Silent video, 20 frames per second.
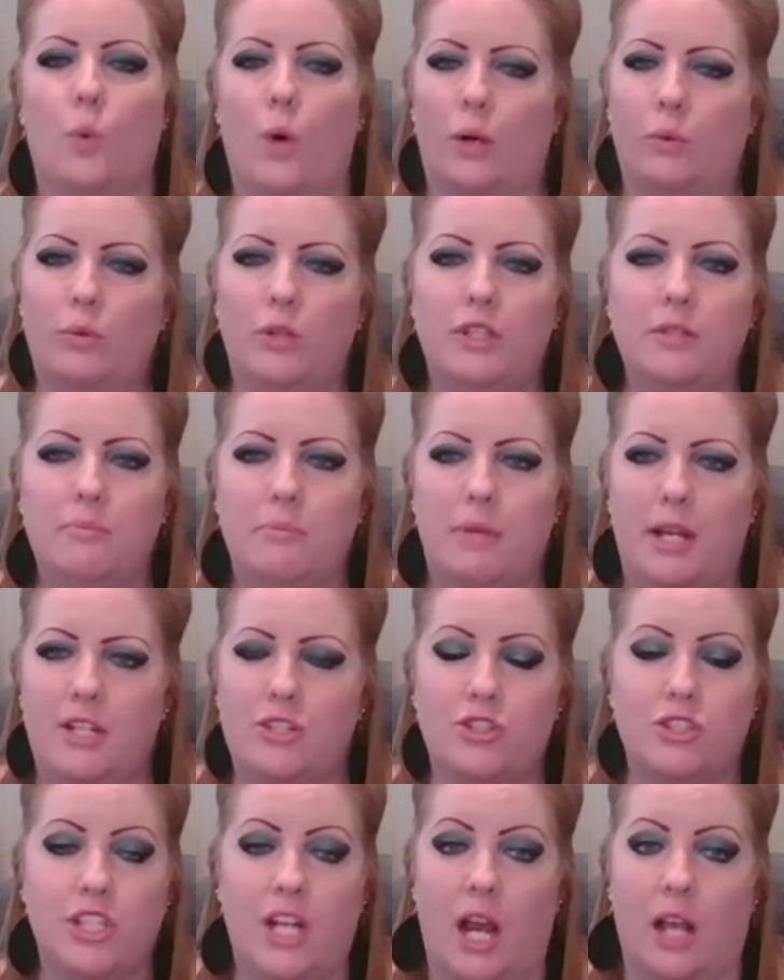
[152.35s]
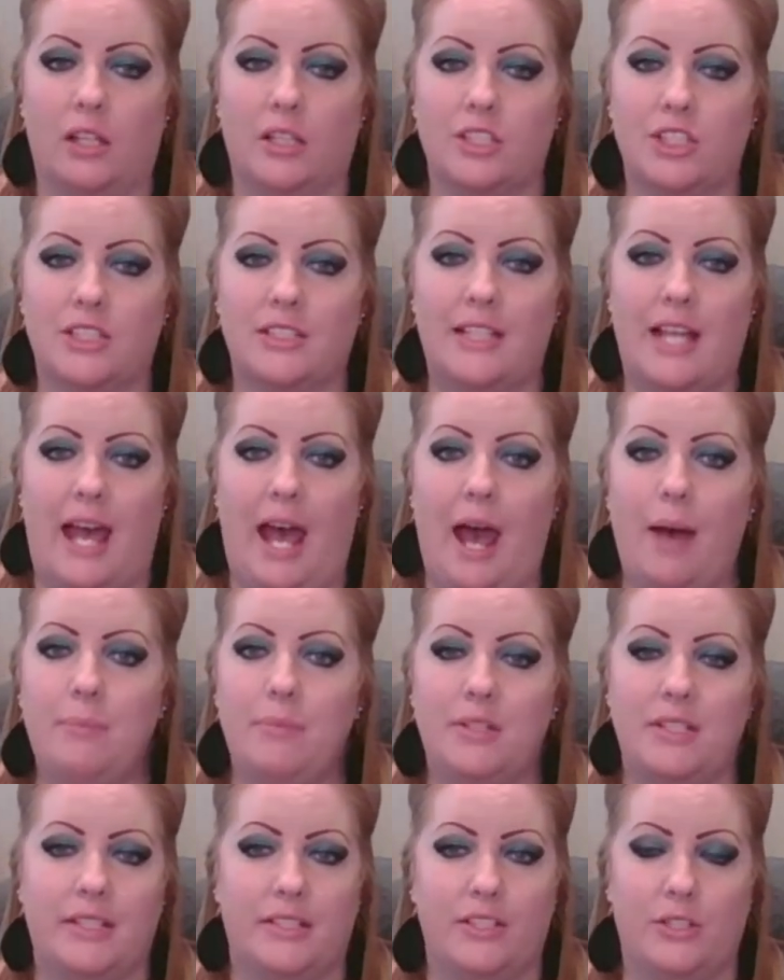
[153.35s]
What were the major challenges that
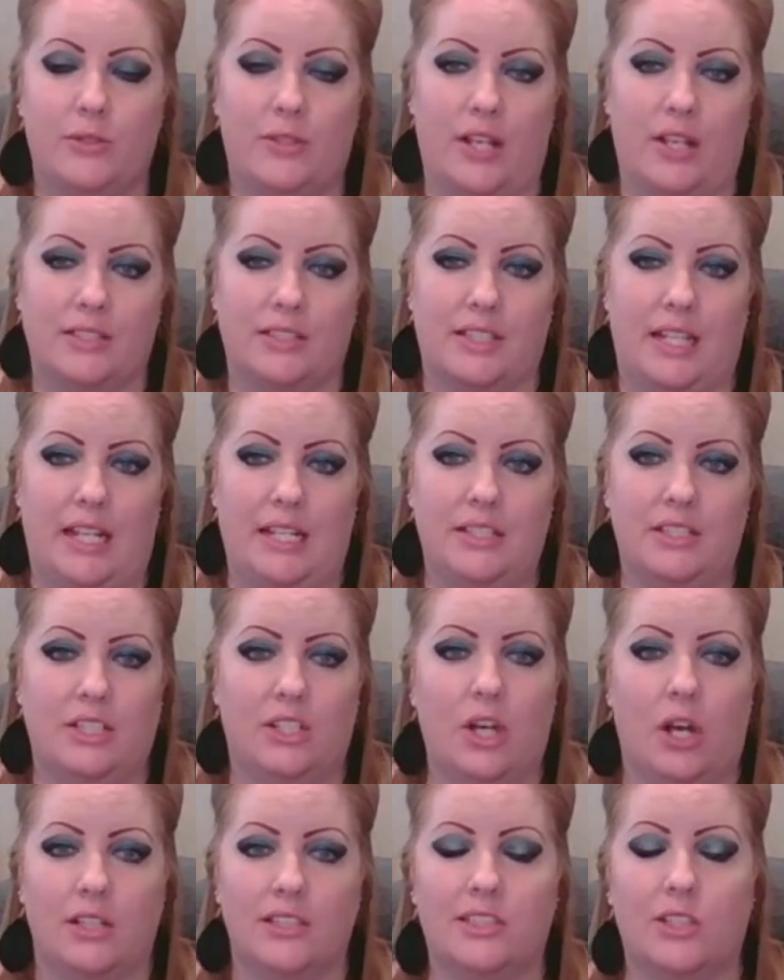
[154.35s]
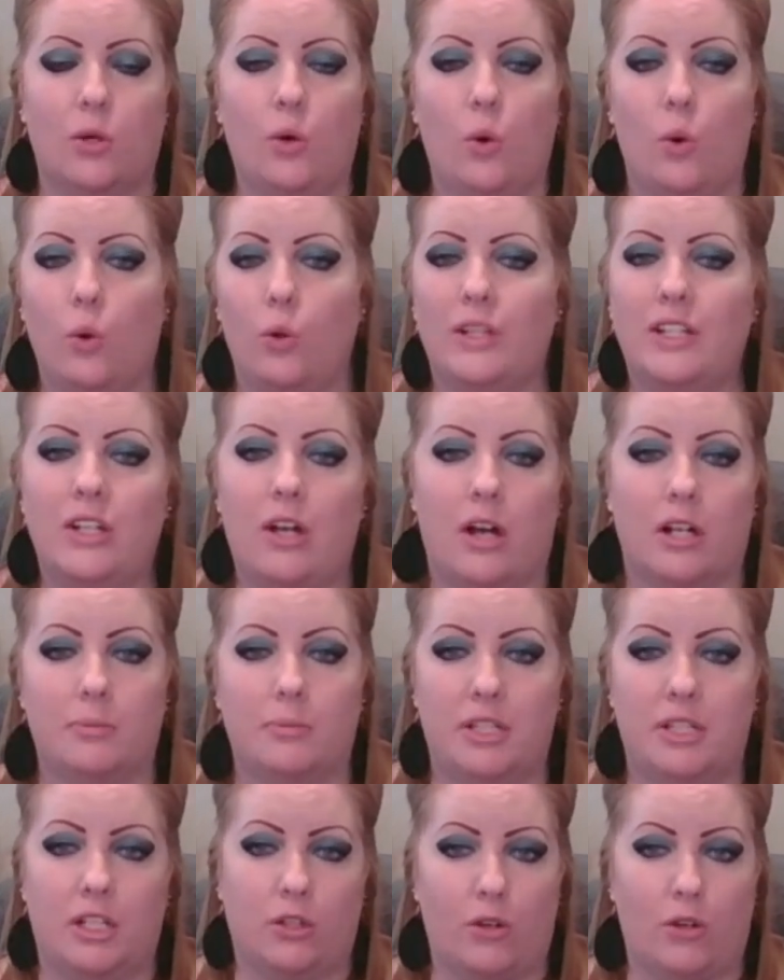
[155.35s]
happened in 2008 to cause the whole
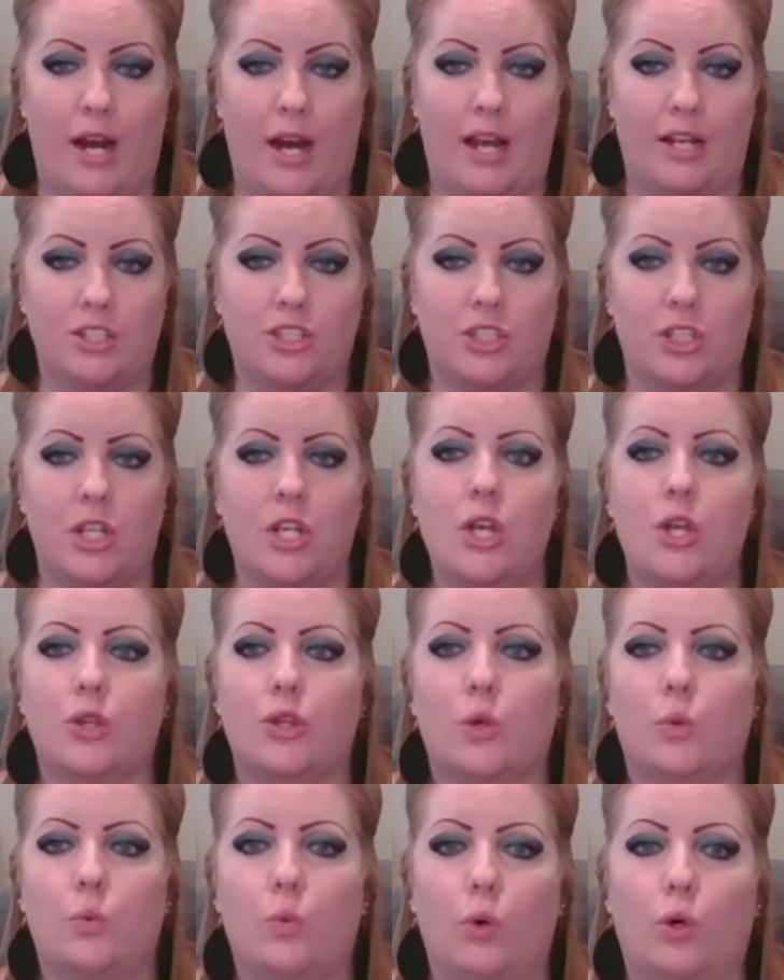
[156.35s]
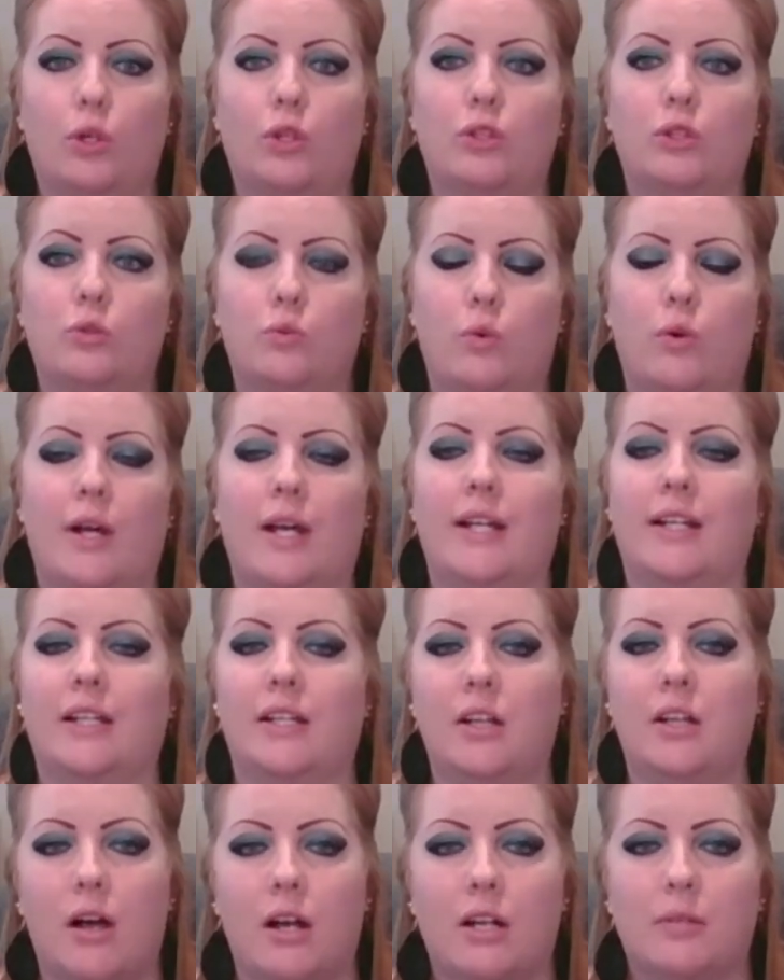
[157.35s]
economy to crash, the
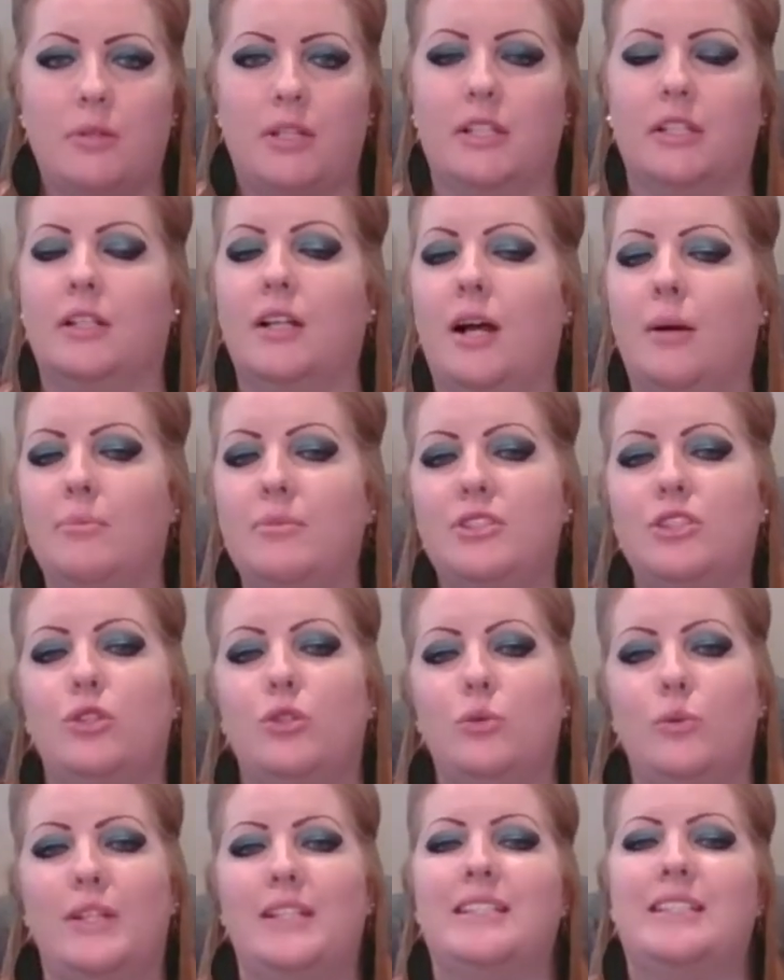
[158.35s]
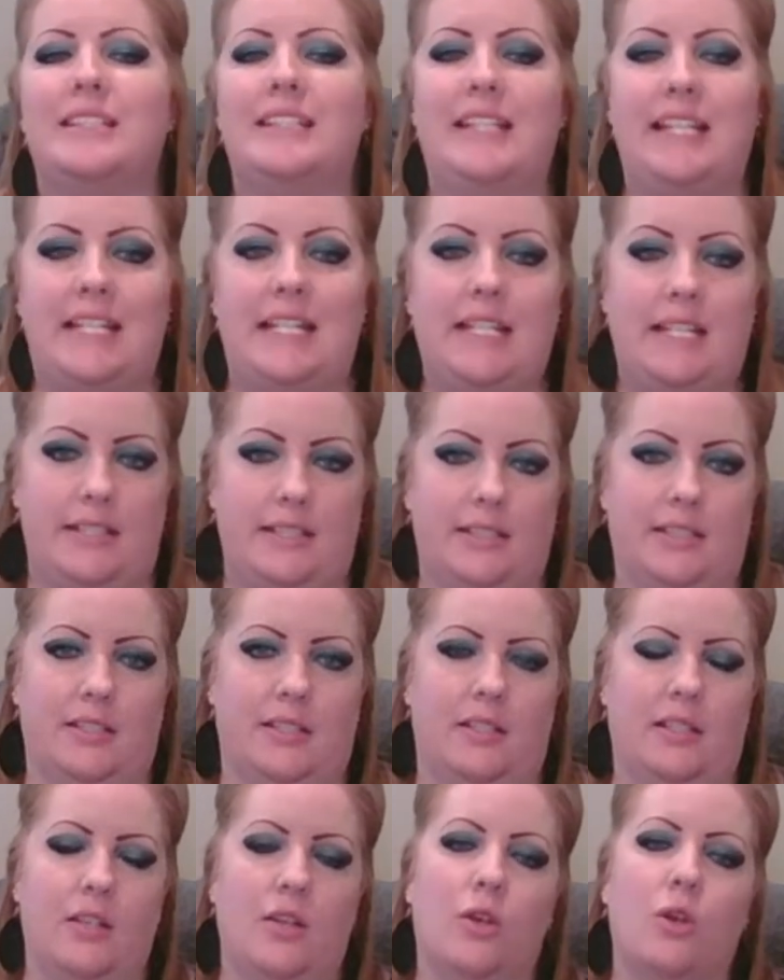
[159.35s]
worldwide economy to come to its
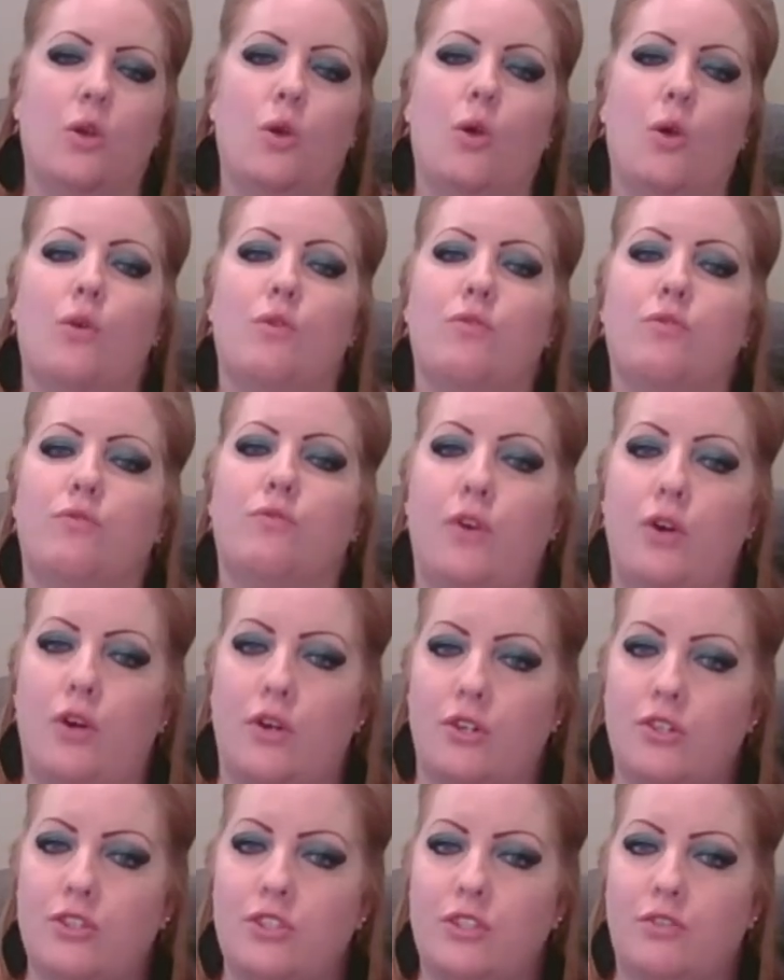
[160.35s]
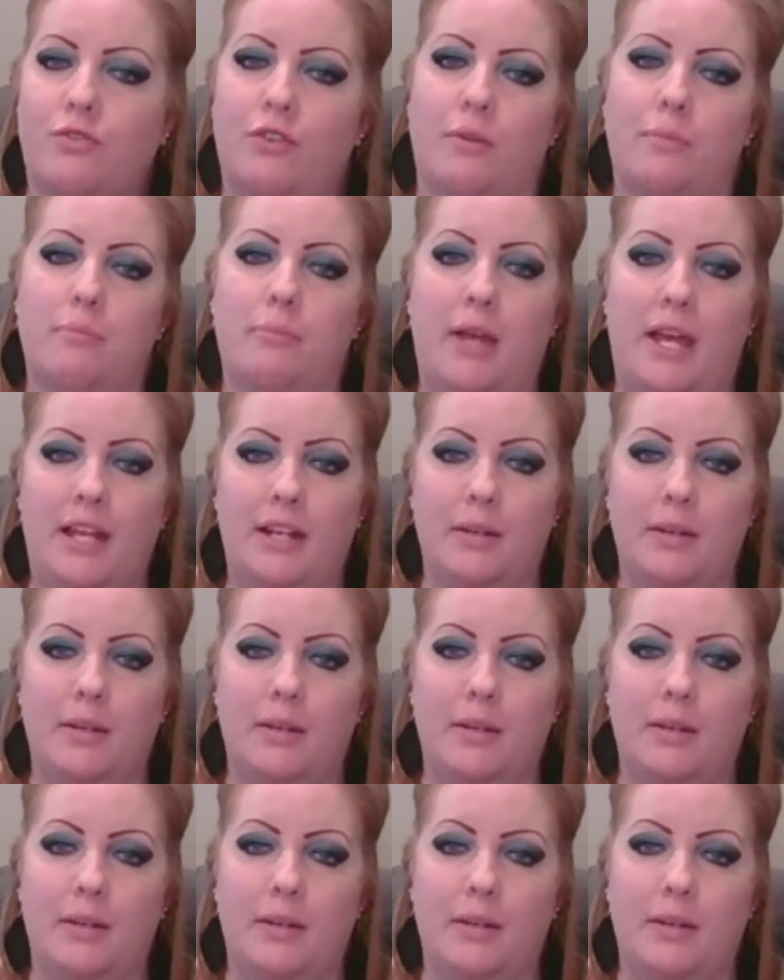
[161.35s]
knees? First, from